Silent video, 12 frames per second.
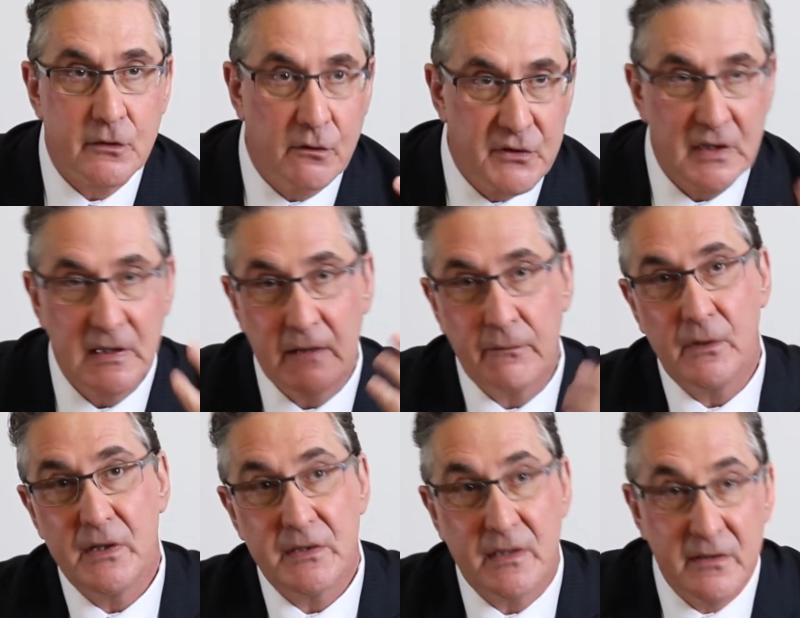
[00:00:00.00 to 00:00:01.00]
Consider, for
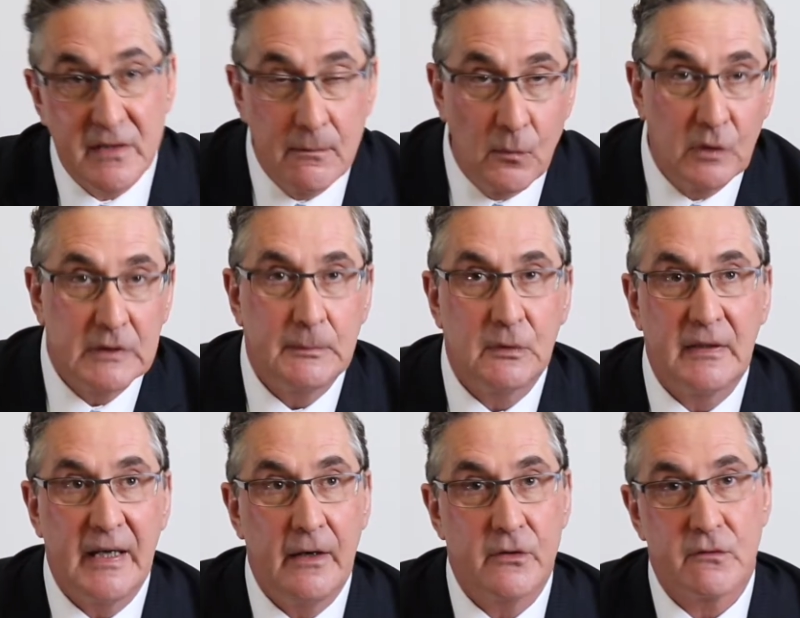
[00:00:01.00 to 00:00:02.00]
instance, the multiple
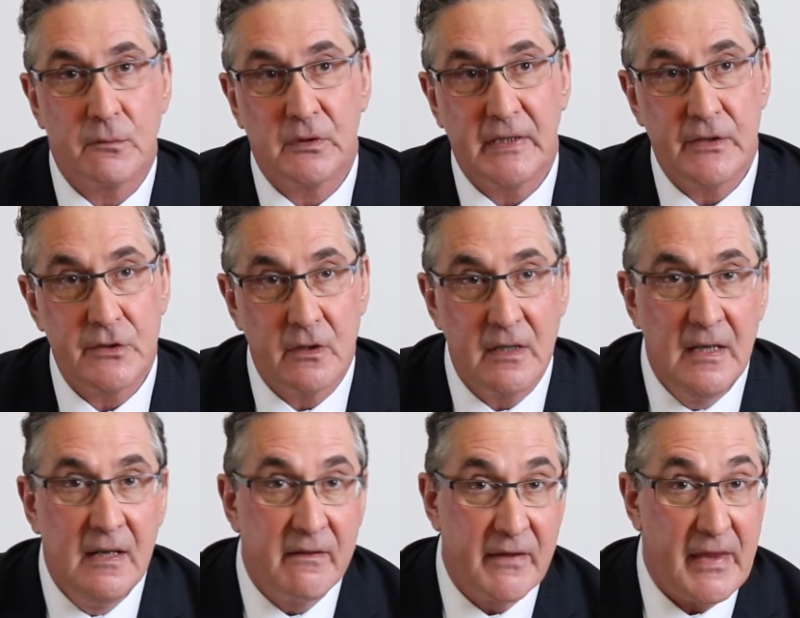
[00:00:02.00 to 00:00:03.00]
layers of protection
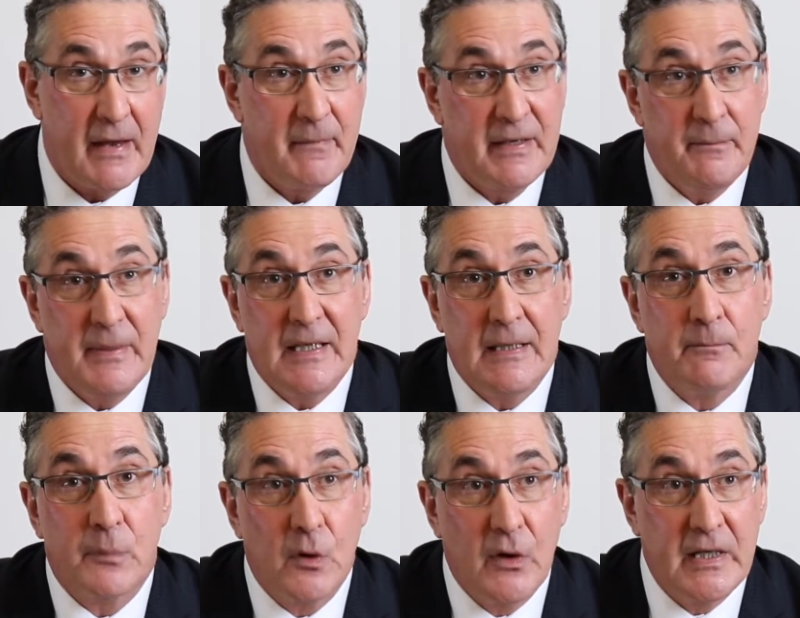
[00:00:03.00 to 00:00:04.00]
that are being
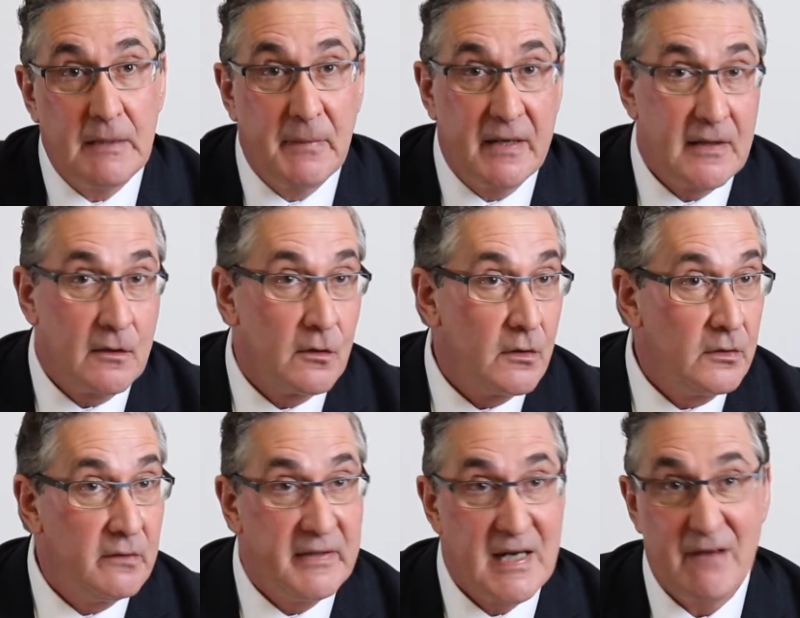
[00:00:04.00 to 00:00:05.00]
employed by the lord
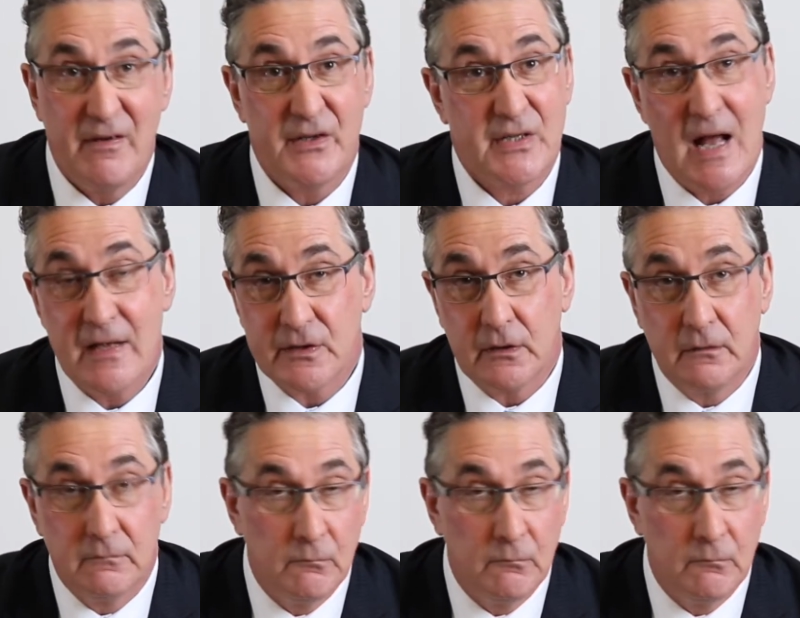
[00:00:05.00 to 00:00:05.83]
of an average castle.